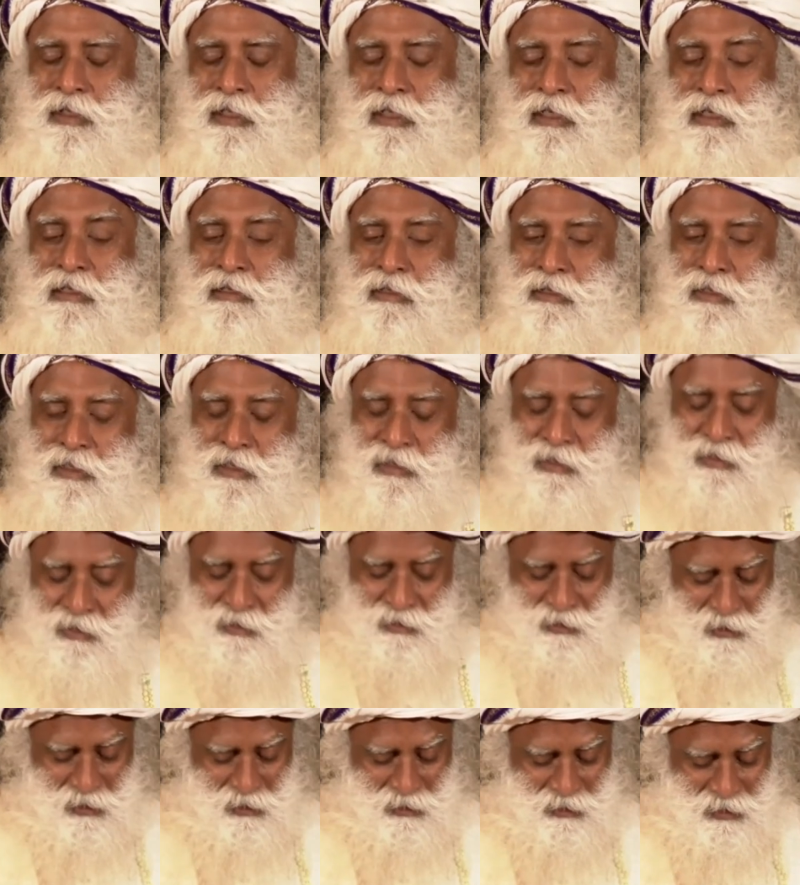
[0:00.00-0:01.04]
In
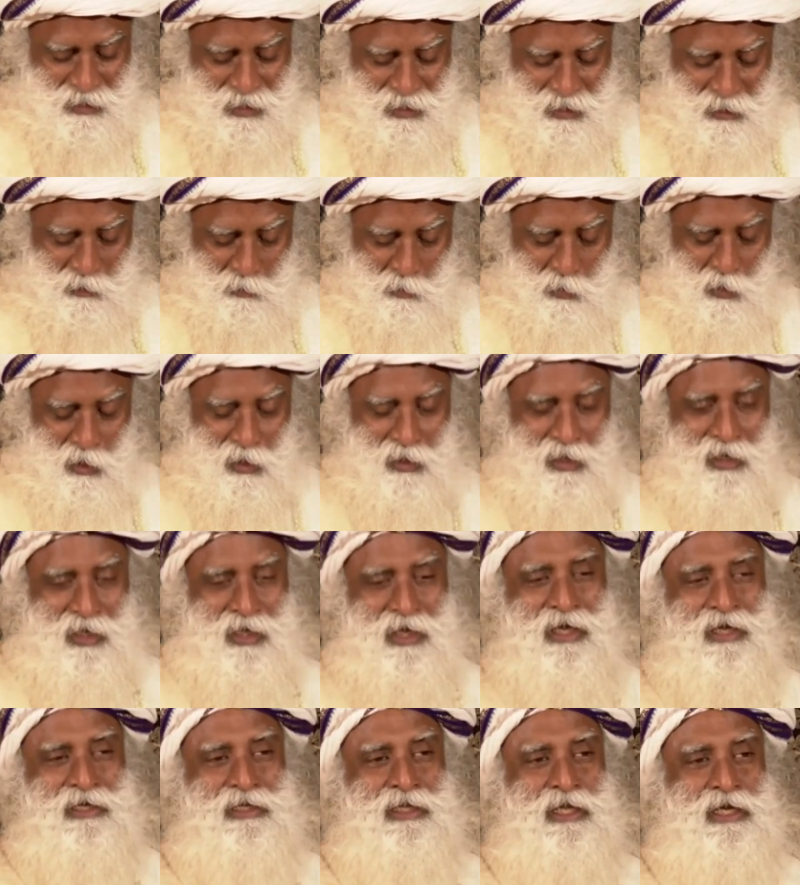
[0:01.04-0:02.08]
this, their
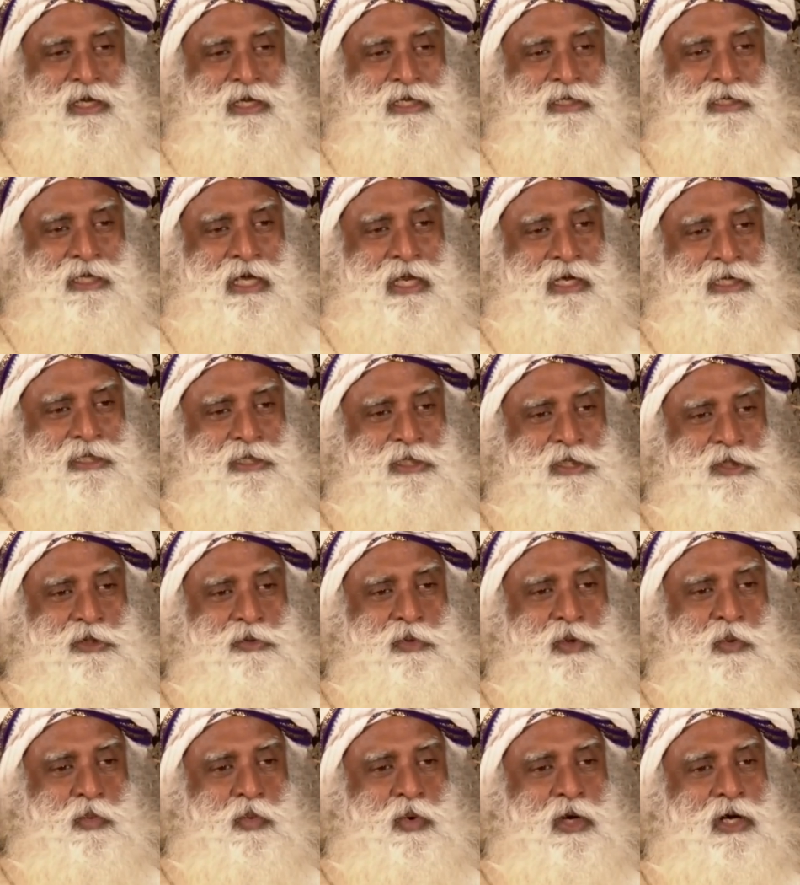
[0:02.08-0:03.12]
body and their intelligence
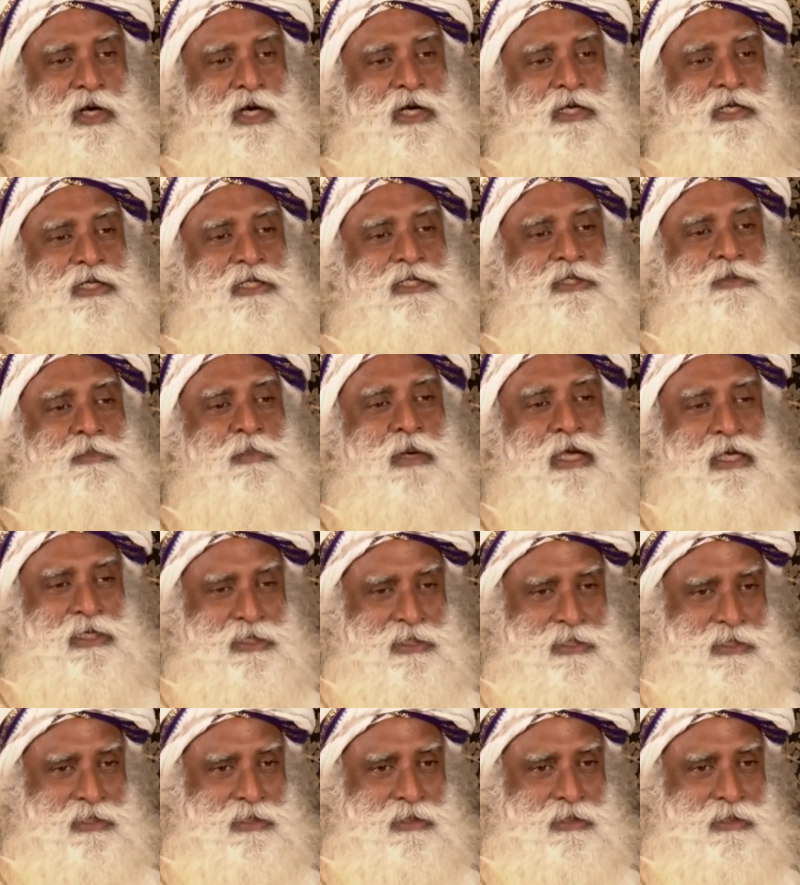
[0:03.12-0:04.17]
will work at its
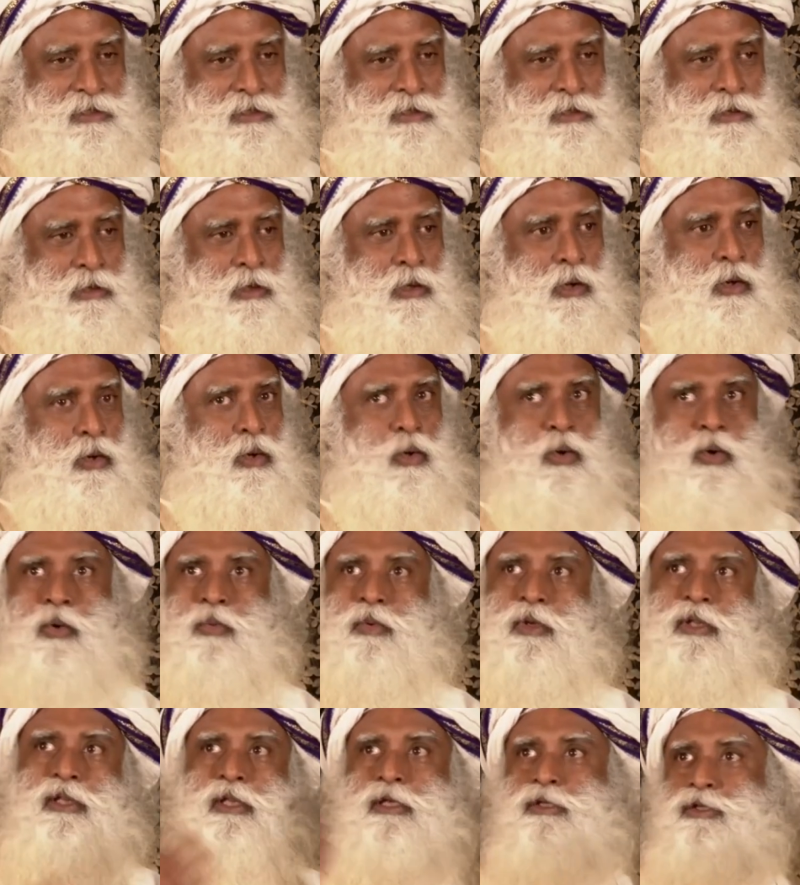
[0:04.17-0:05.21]
best. Oh,
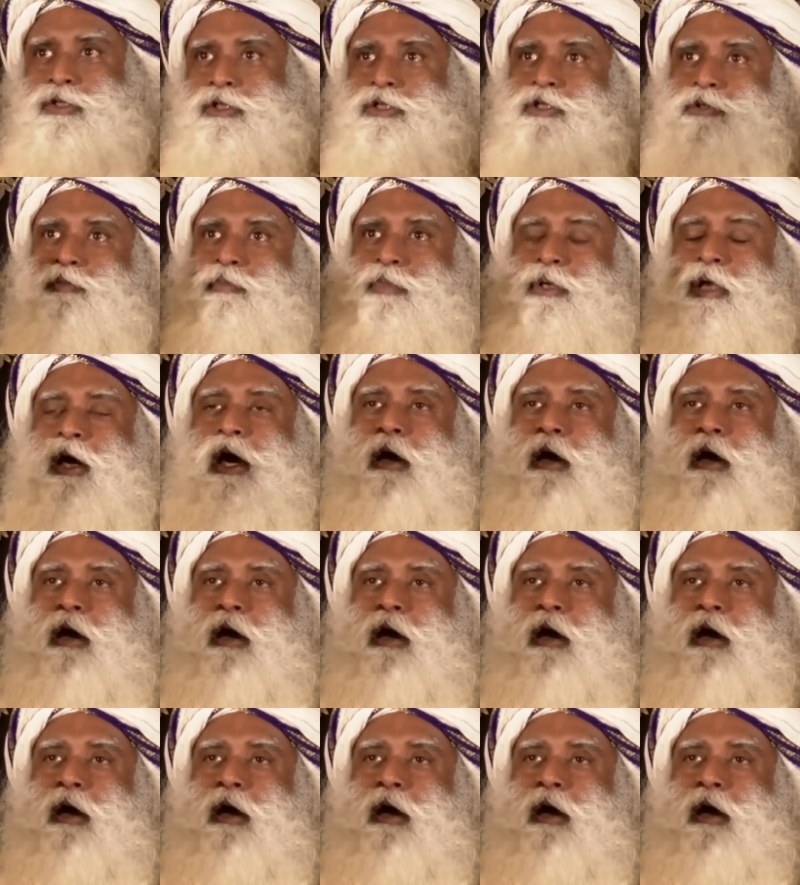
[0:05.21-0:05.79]
will they just be